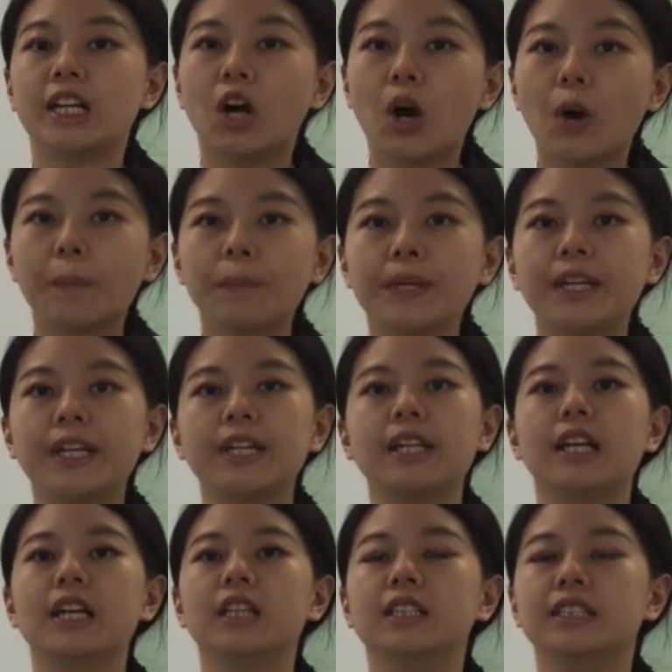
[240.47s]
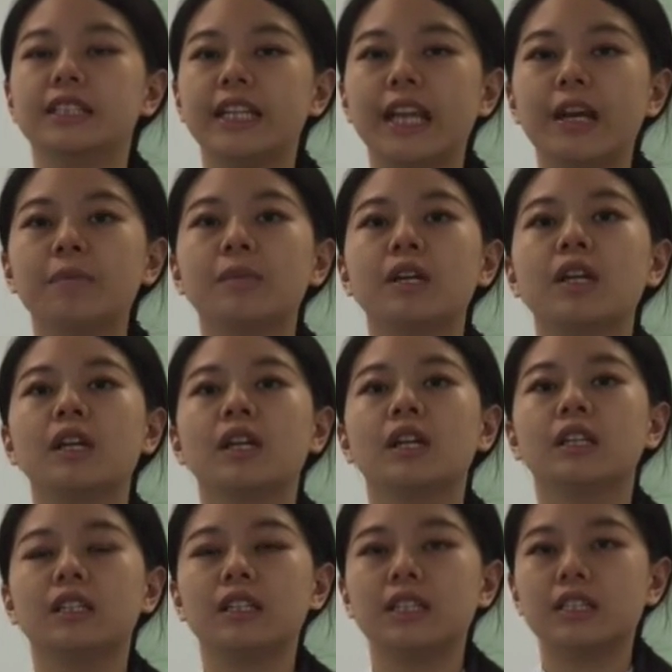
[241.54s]
coping and adapt
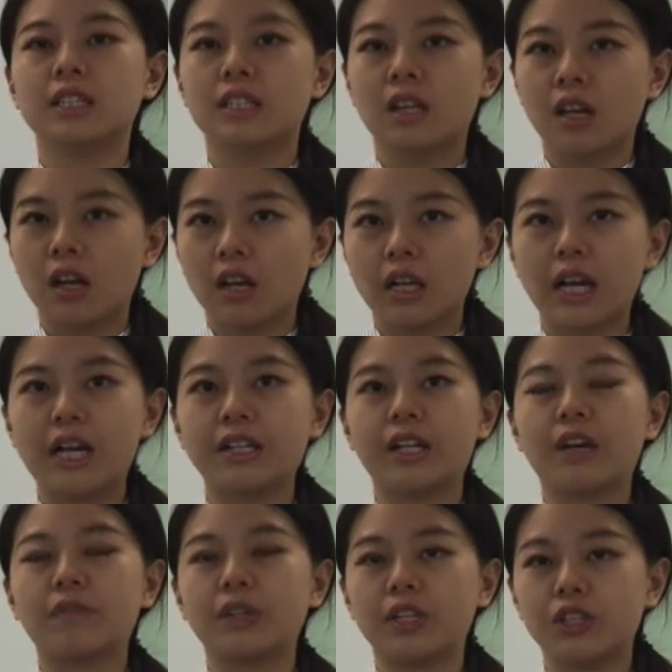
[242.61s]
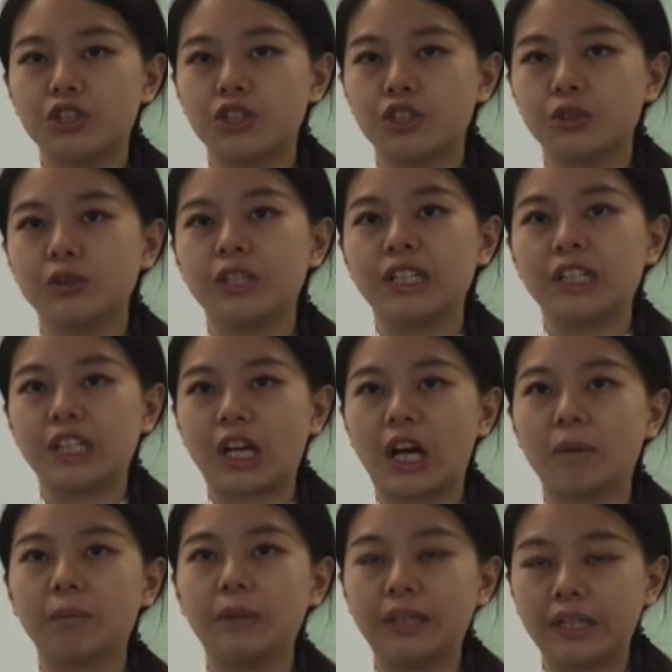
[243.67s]
this kind of issue in the
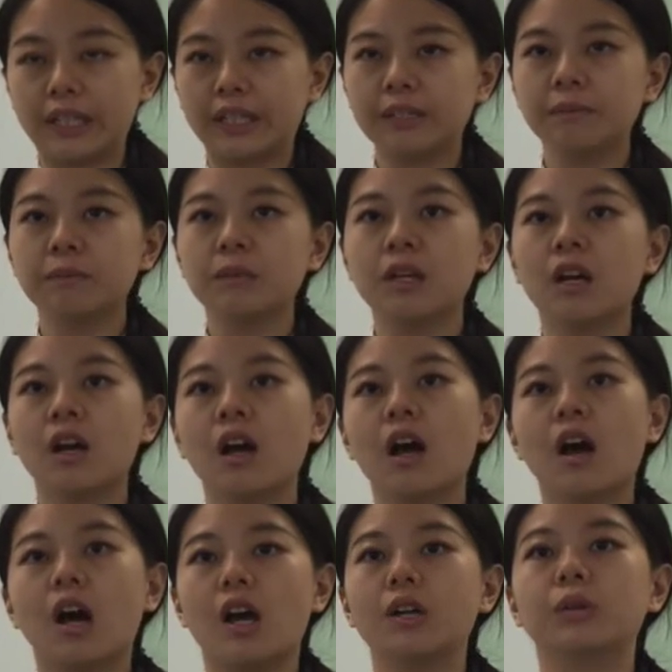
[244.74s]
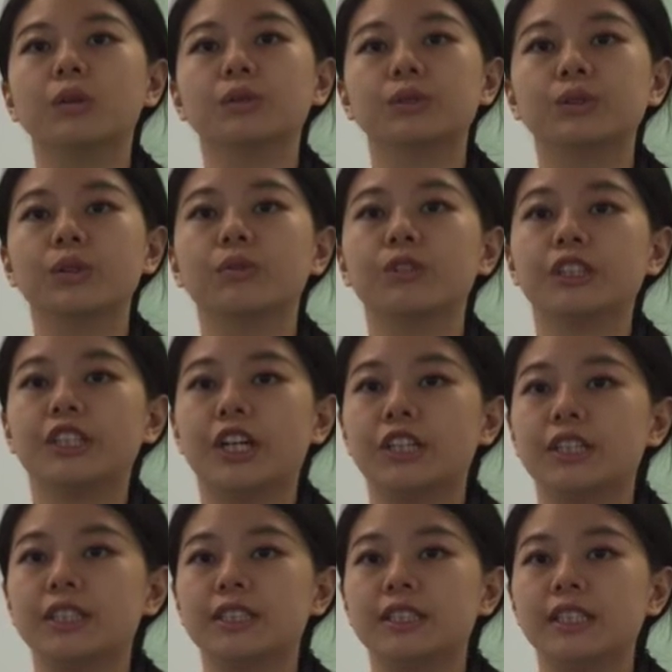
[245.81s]
company. And also
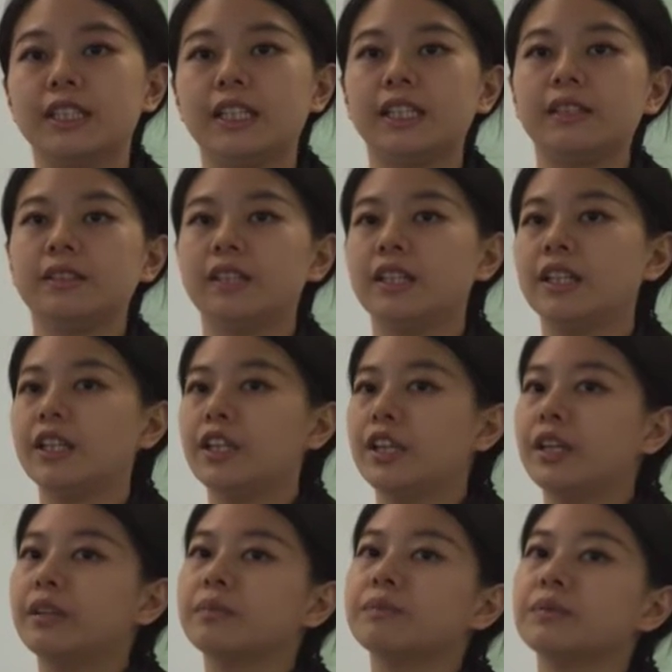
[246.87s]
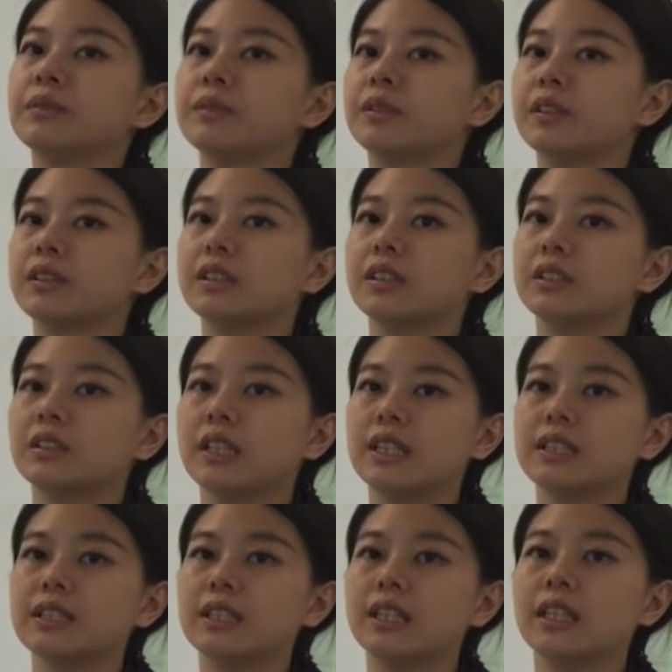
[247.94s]
redundancy here, just so you
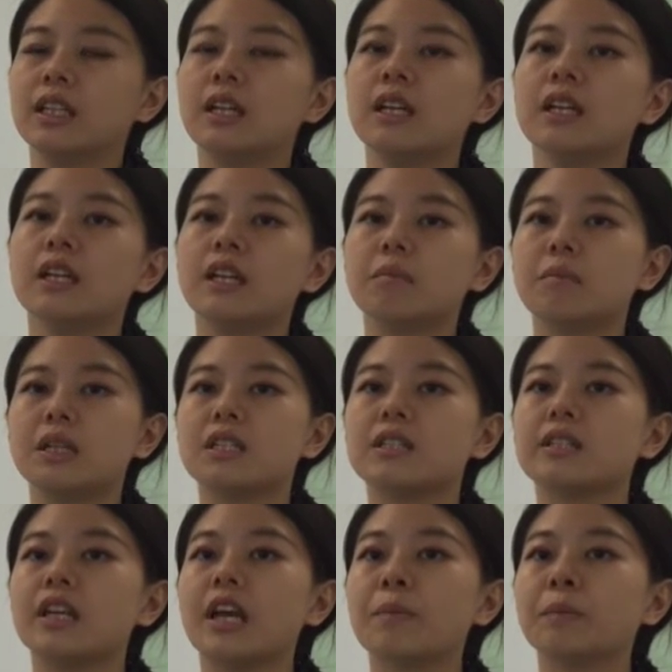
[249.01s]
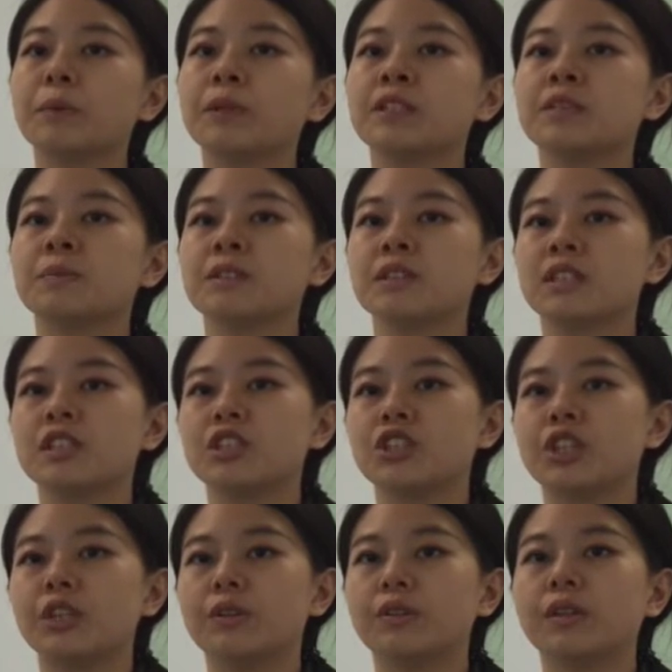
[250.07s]
can see, it means the employee's
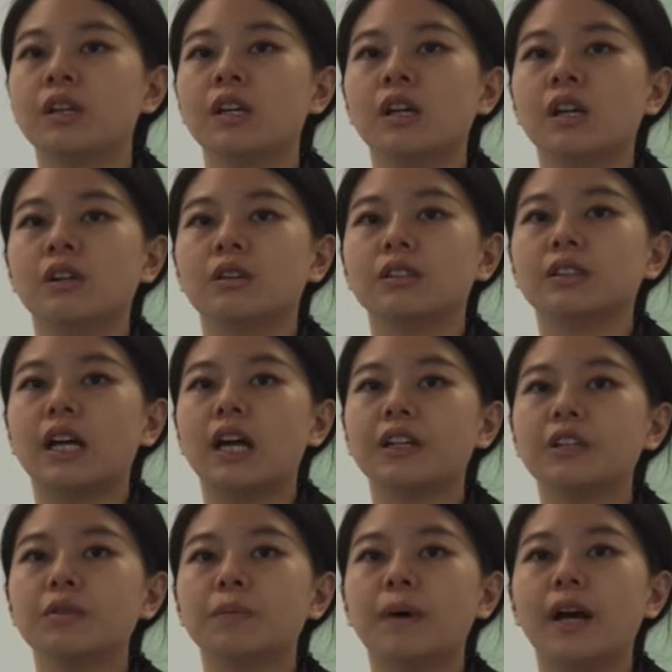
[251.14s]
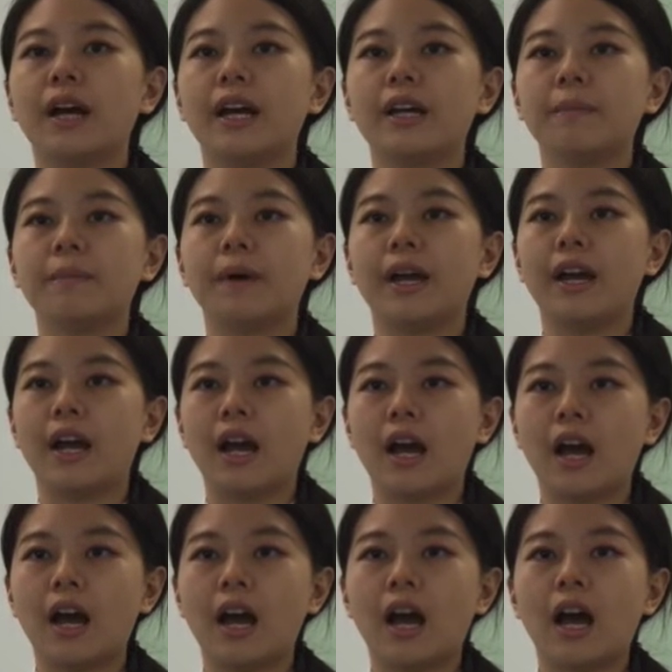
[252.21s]
position was occupied by
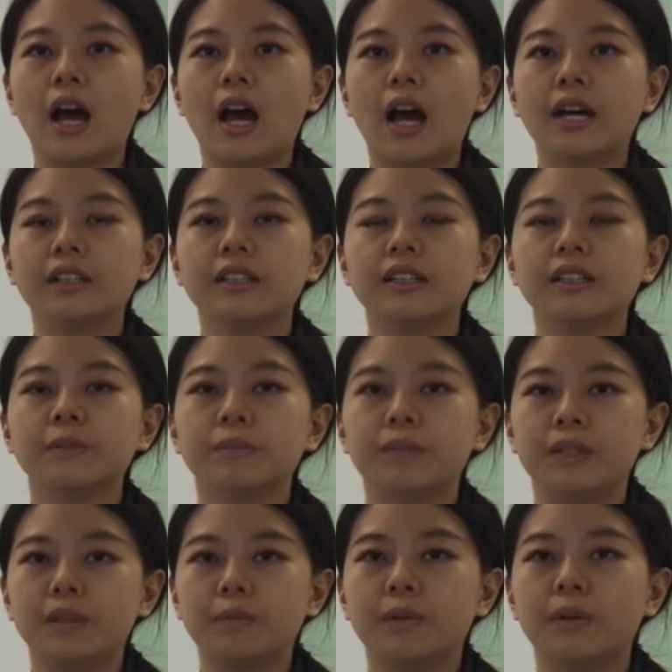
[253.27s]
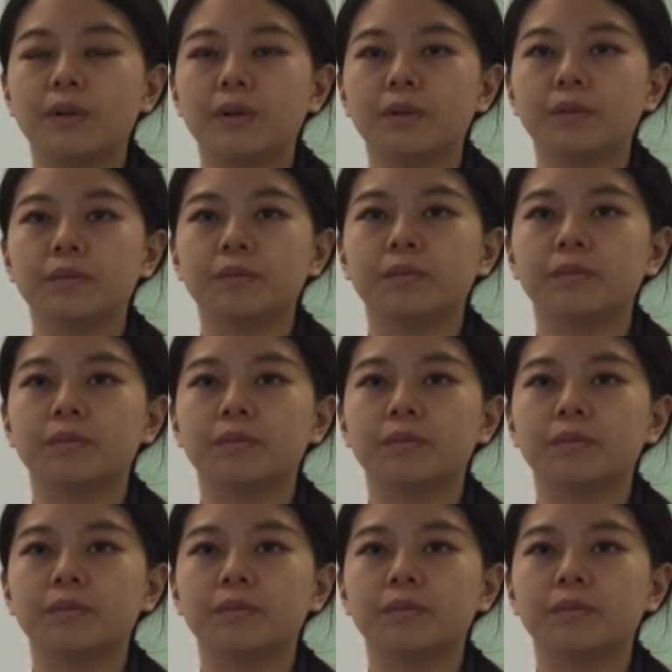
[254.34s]
other people,